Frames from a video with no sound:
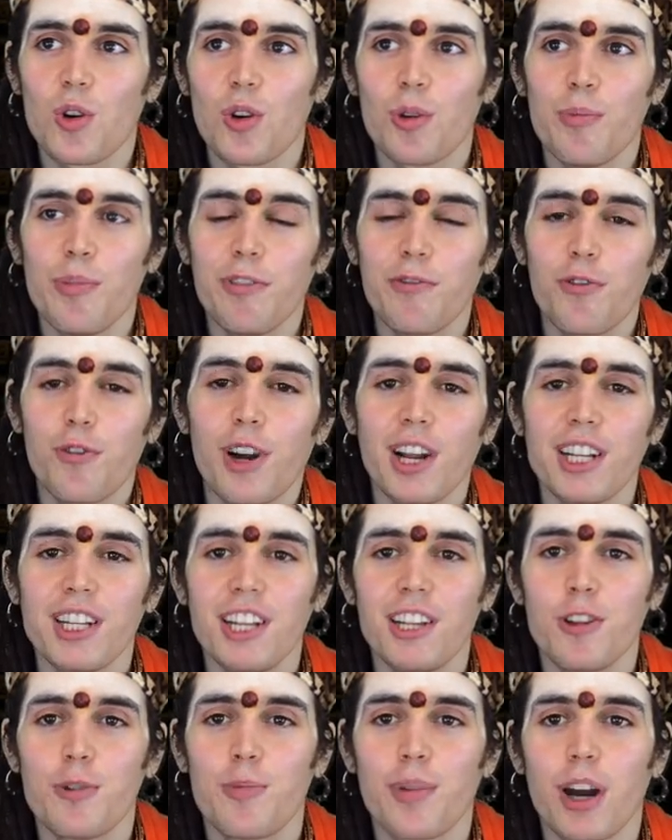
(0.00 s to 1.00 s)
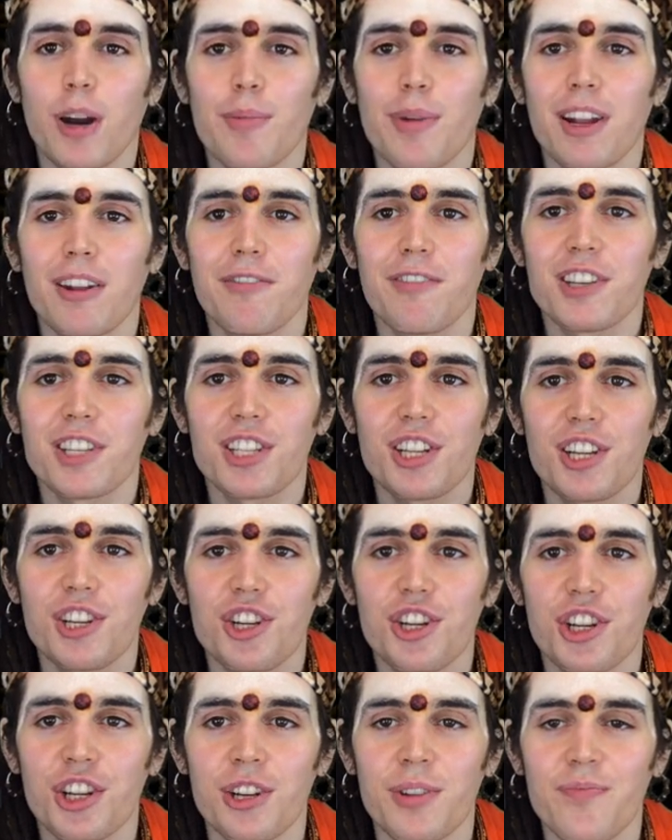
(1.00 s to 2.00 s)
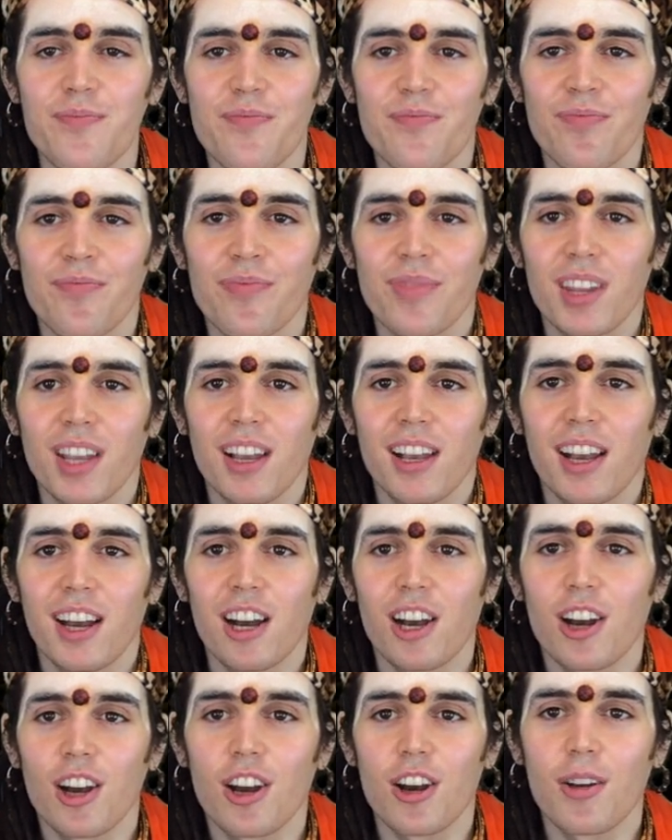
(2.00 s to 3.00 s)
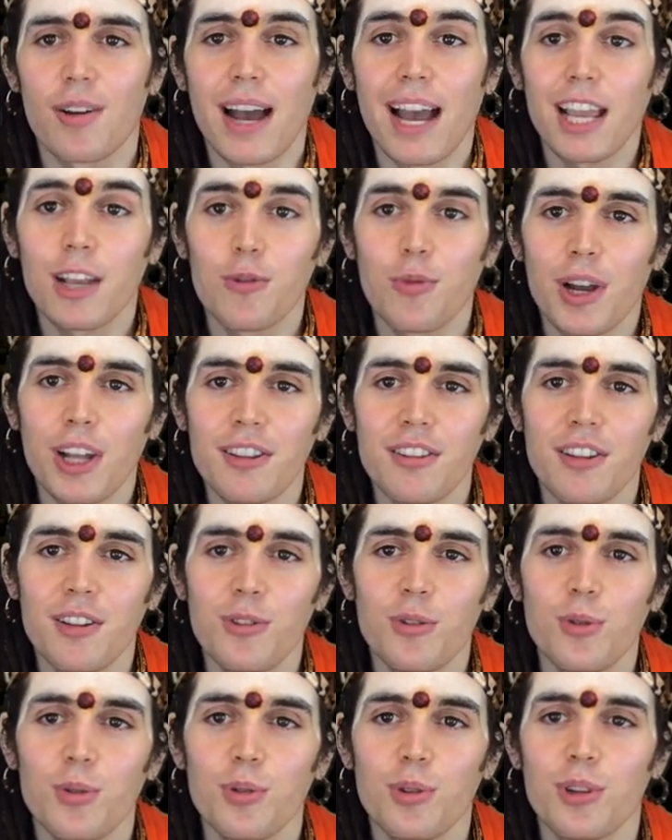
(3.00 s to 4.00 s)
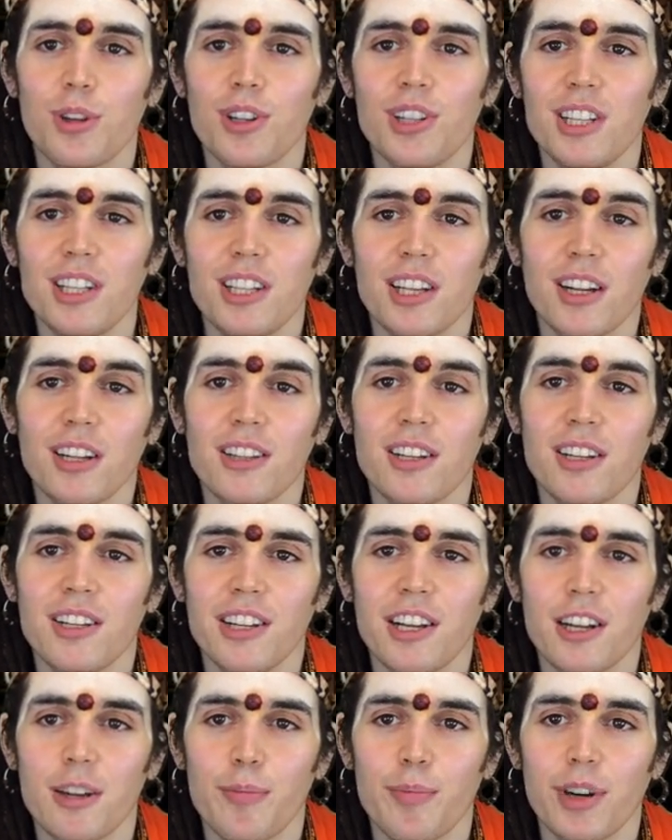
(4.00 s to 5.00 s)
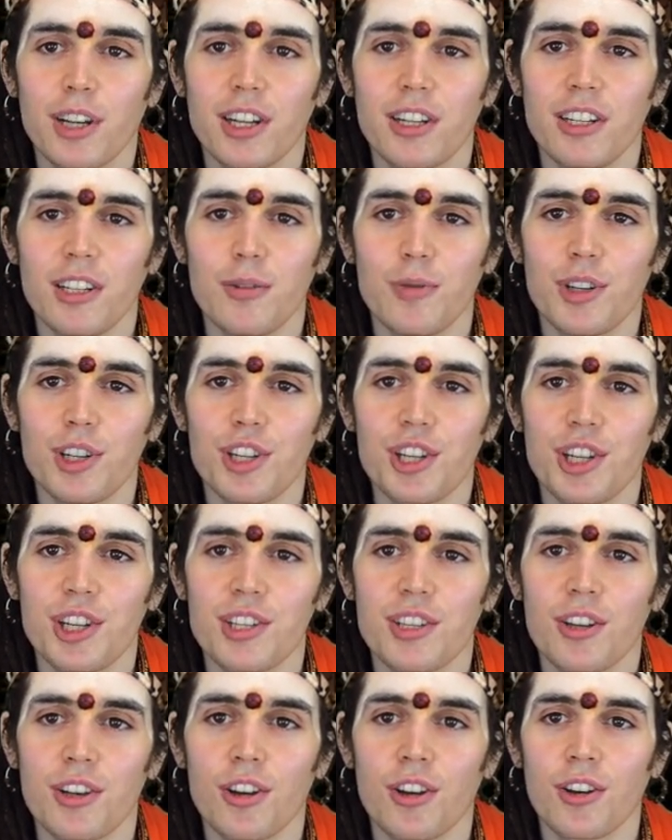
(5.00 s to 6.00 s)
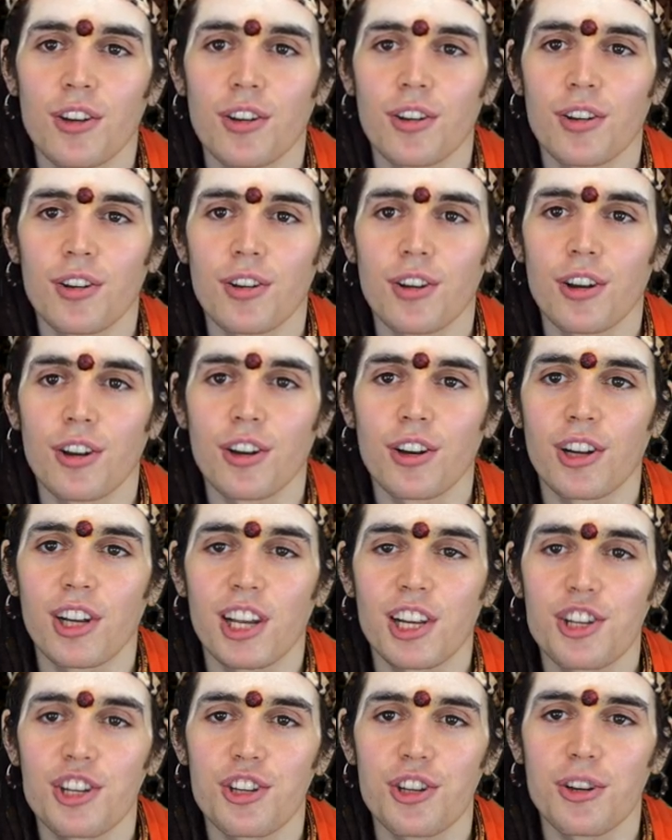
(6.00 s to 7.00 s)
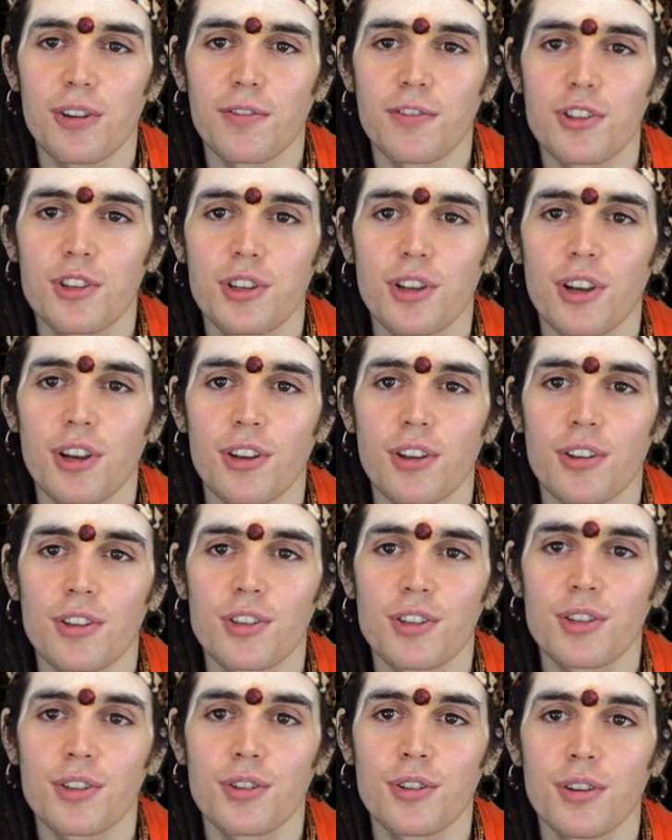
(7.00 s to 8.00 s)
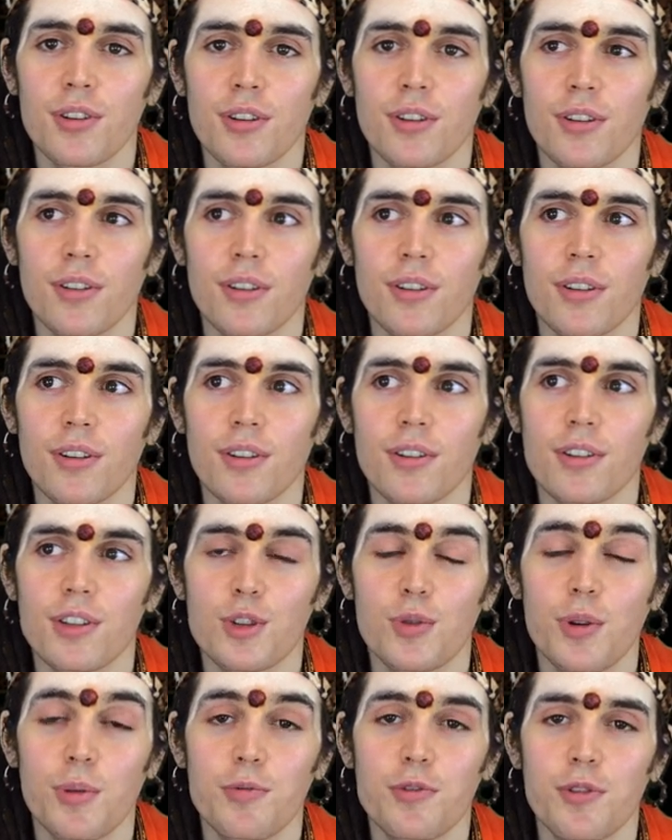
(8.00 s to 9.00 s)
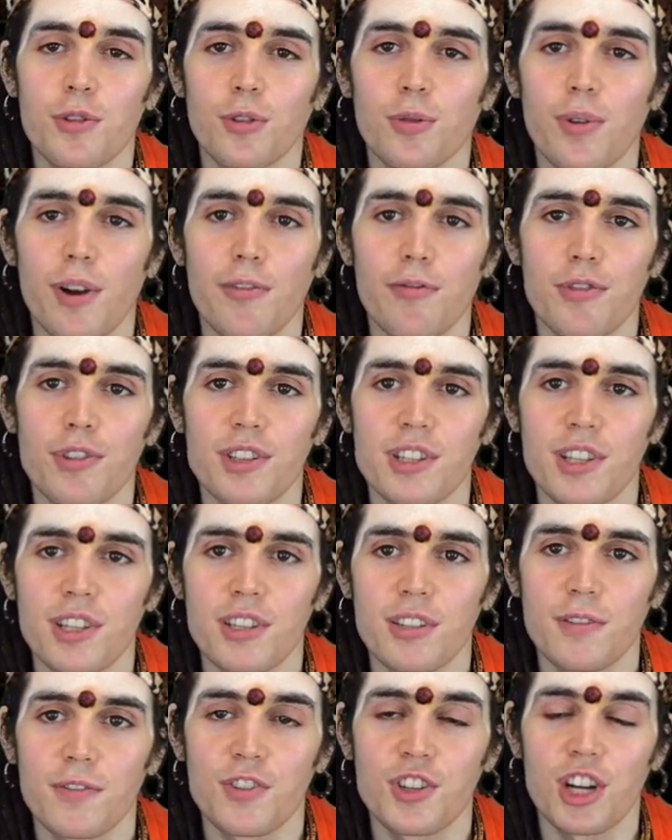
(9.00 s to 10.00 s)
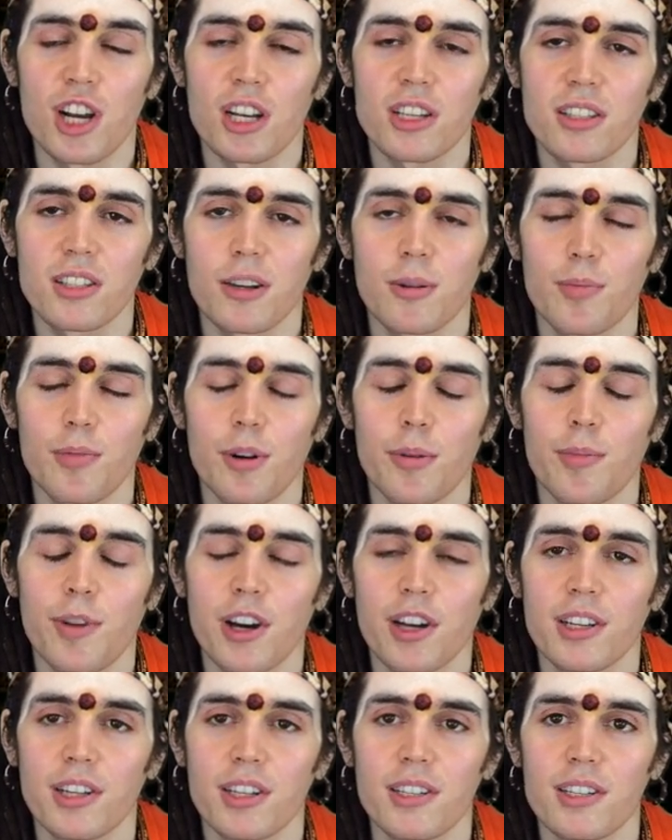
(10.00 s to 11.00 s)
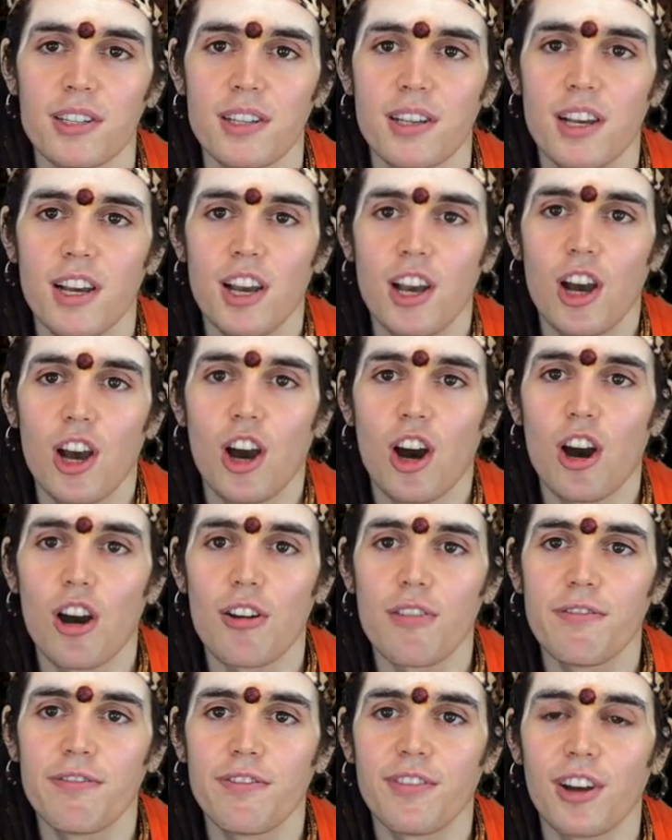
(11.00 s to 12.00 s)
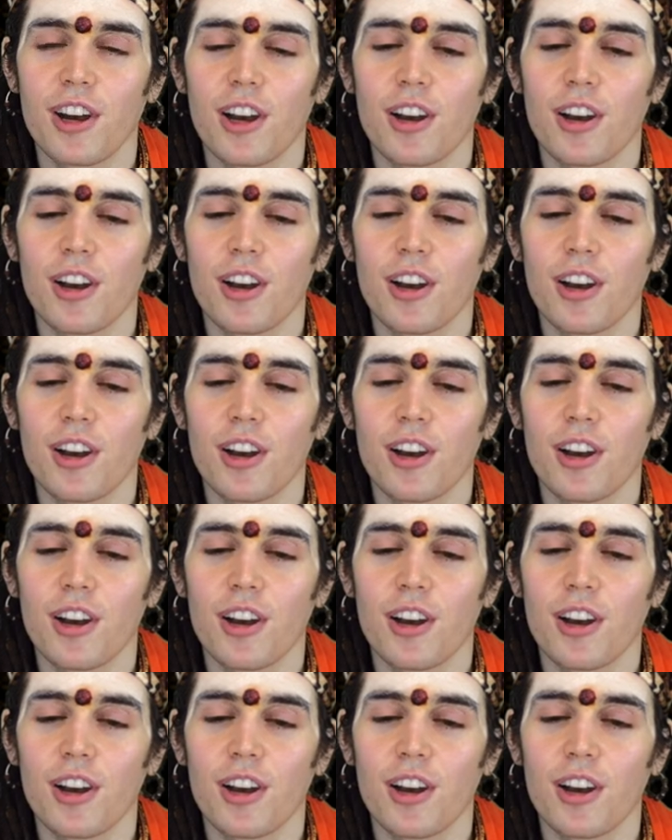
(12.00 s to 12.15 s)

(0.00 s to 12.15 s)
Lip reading: before I did the power manifestation, I went into the Nithyananda Jnanapadadi, which is a collection of scriptural references of Shastra Pramanas of